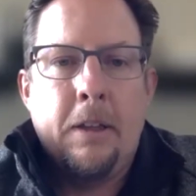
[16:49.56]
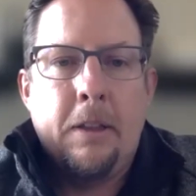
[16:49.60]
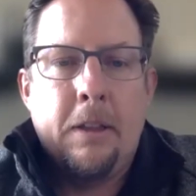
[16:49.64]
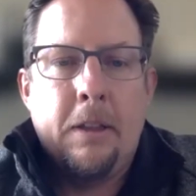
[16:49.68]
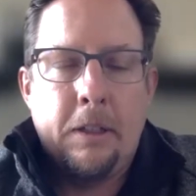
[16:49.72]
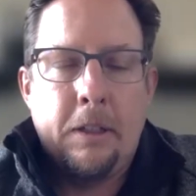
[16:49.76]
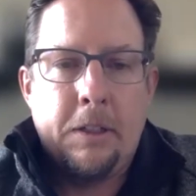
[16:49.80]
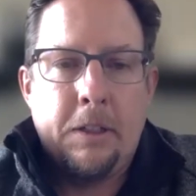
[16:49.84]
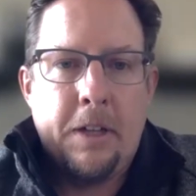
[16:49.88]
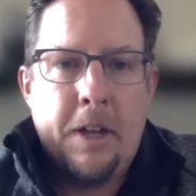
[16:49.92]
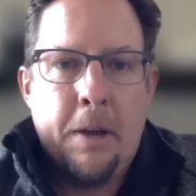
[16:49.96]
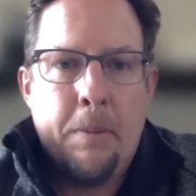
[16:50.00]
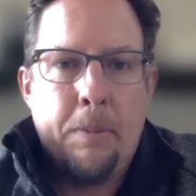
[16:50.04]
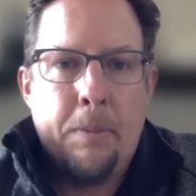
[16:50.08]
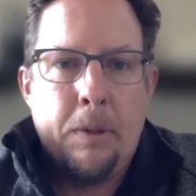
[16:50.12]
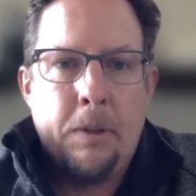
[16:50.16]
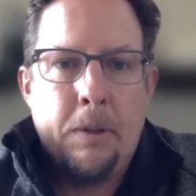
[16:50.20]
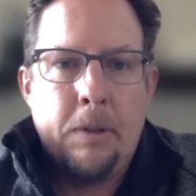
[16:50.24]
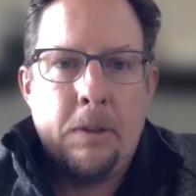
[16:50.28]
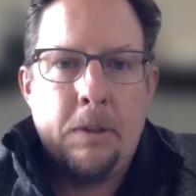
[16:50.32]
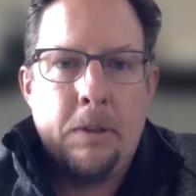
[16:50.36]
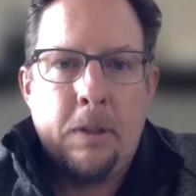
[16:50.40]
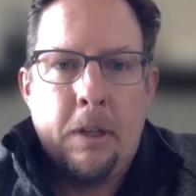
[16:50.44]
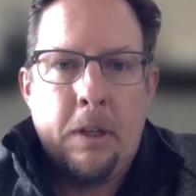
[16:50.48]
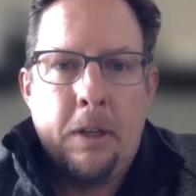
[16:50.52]
the
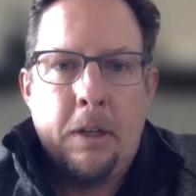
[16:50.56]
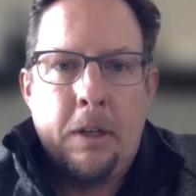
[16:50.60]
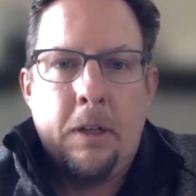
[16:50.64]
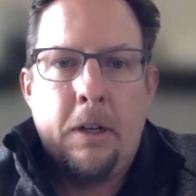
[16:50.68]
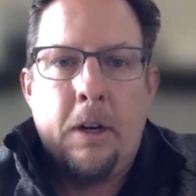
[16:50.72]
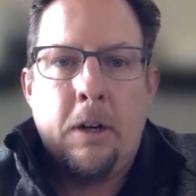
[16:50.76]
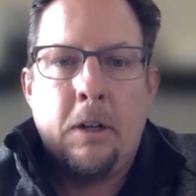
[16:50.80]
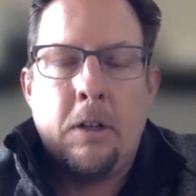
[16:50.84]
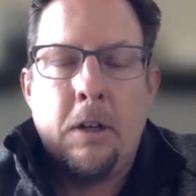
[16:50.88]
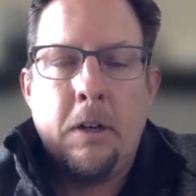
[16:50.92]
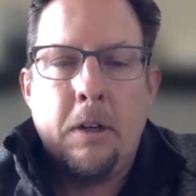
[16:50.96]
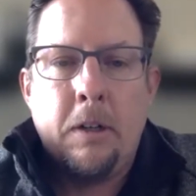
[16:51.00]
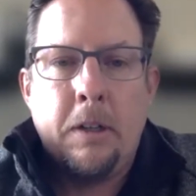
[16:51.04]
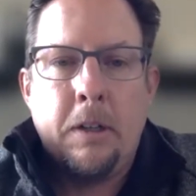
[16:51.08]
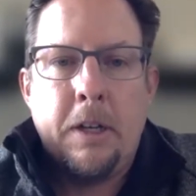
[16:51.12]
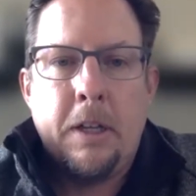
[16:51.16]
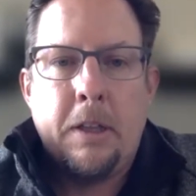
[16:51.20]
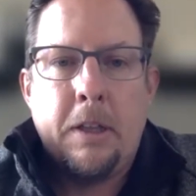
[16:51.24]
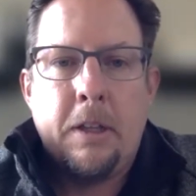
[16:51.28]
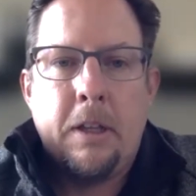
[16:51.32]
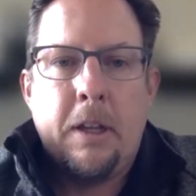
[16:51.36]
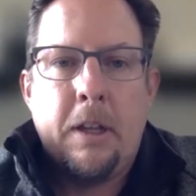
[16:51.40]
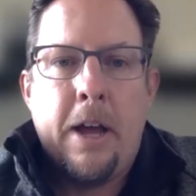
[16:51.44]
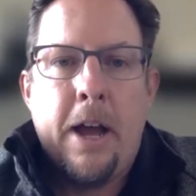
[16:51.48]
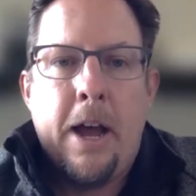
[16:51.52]
samples that are currently
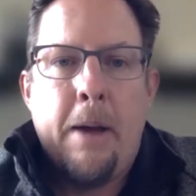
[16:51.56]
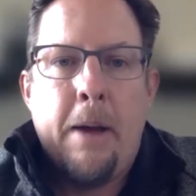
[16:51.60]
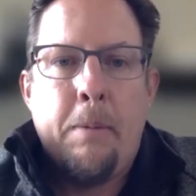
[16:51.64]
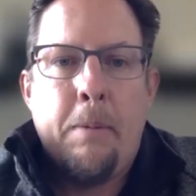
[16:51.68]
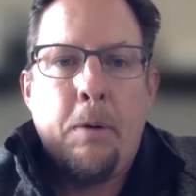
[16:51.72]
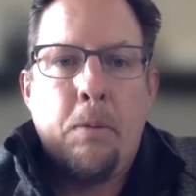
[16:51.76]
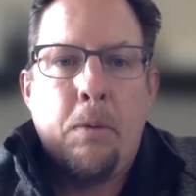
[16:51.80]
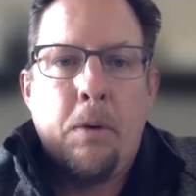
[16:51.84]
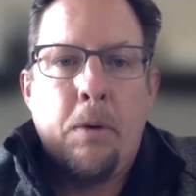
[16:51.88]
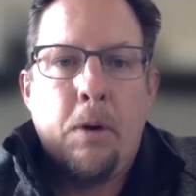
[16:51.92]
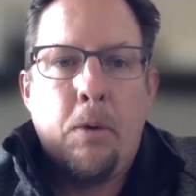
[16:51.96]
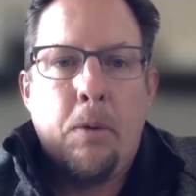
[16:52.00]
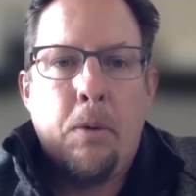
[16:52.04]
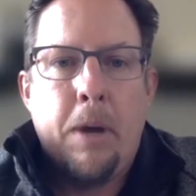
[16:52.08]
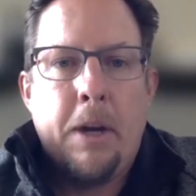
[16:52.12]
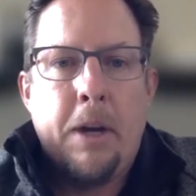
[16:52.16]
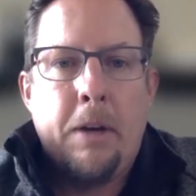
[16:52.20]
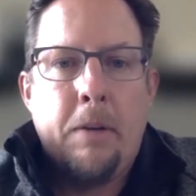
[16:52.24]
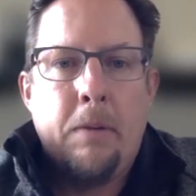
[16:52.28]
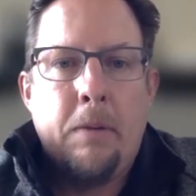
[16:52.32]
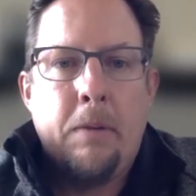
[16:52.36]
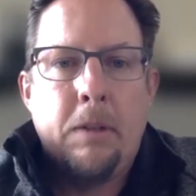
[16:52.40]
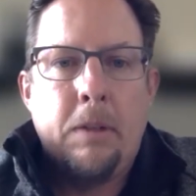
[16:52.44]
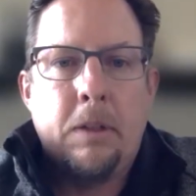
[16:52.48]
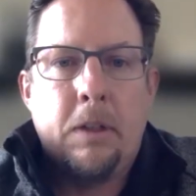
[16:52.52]
at the lab and we're
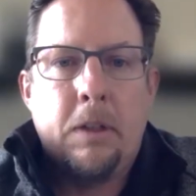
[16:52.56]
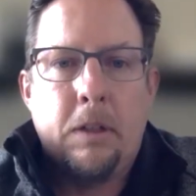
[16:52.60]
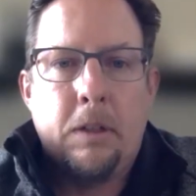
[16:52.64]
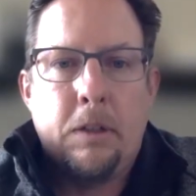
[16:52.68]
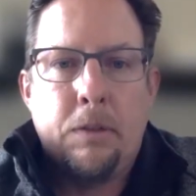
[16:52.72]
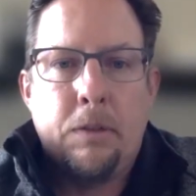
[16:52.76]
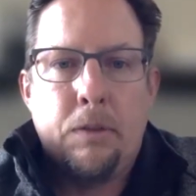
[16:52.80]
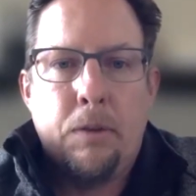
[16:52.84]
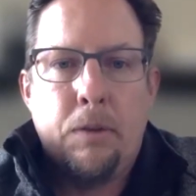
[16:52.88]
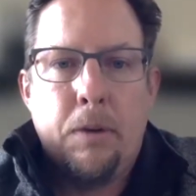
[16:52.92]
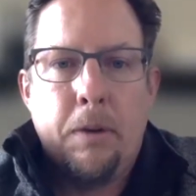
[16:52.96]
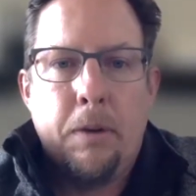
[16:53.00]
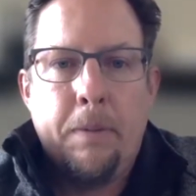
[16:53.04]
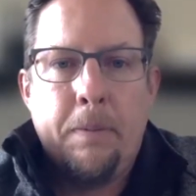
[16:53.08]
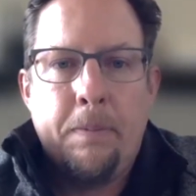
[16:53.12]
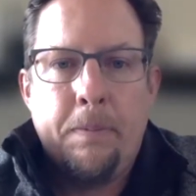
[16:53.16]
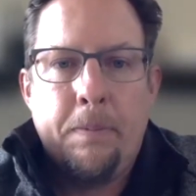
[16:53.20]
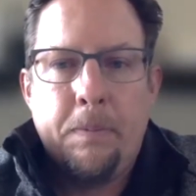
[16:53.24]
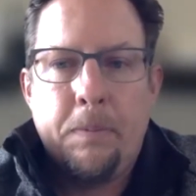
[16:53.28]
awaiting results for.